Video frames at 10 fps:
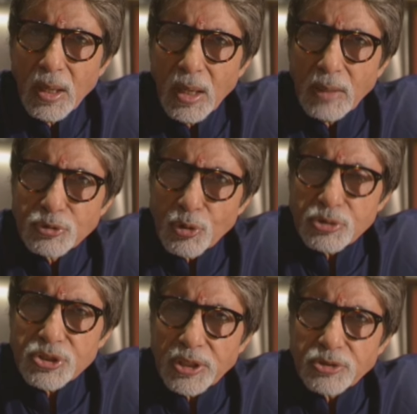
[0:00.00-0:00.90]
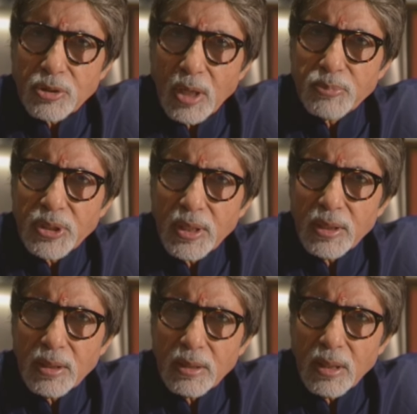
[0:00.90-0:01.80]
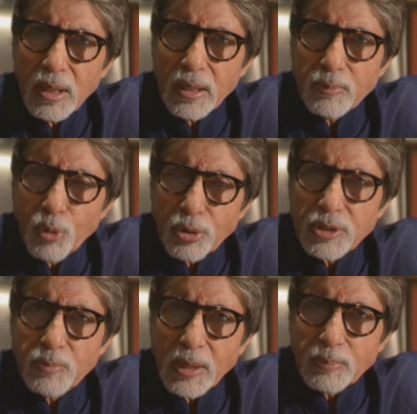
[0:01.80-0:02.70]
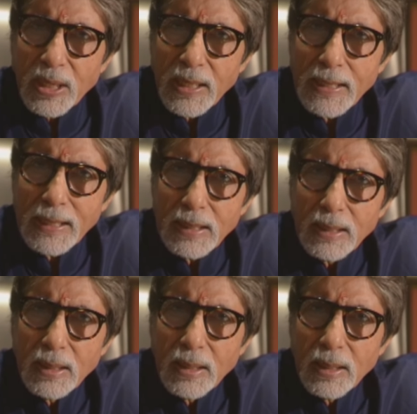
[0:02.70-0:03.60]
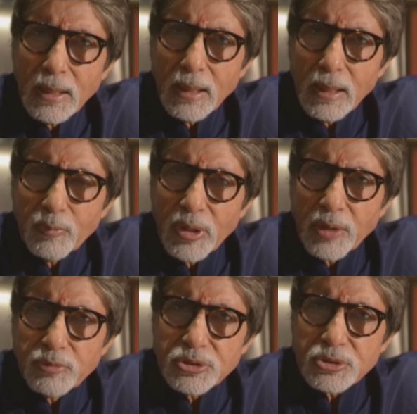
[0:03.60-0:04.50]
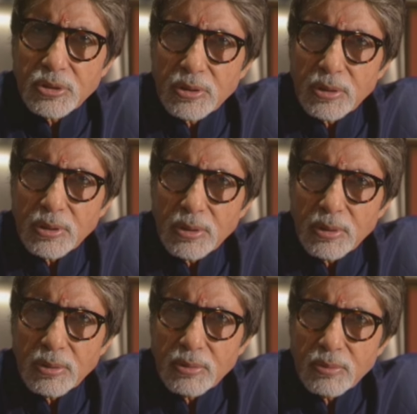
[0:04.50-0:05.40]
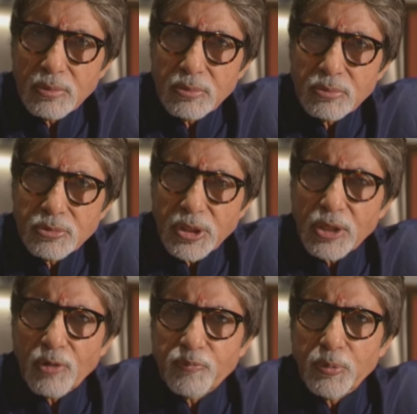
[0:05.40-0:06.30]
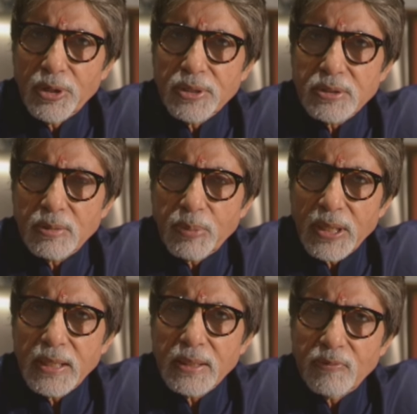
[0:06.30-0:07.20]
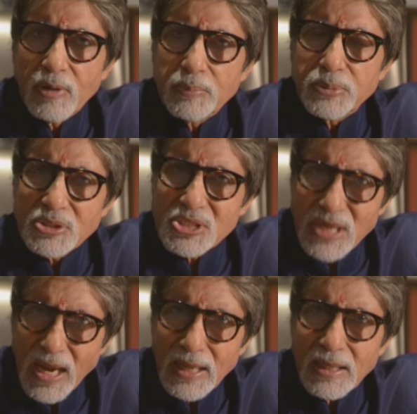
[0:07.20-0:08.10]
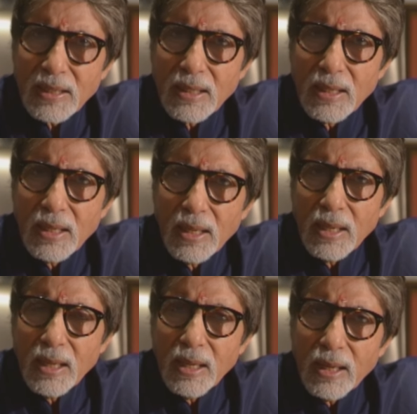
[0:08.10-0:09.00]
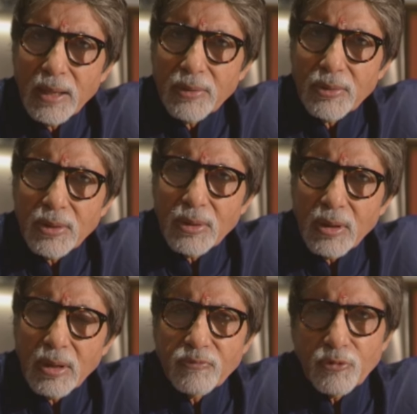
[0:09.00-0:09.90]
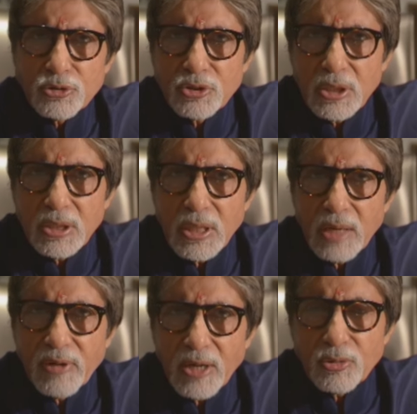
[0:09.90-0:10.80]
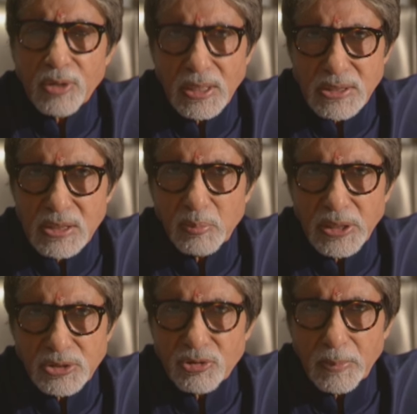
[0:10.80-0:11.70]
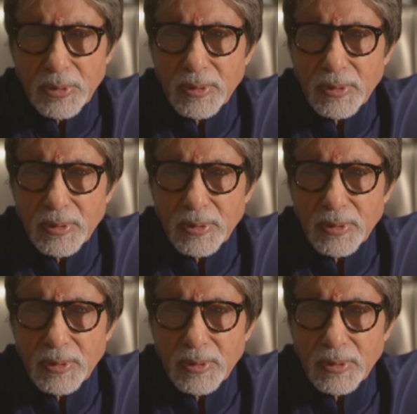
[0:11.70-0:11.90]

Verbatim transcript: I was all set to come there. I had boarded my plane, and when I reached the takeoff point, the plane developed a snag, and uh, unfortunately I've had to cancel my trip.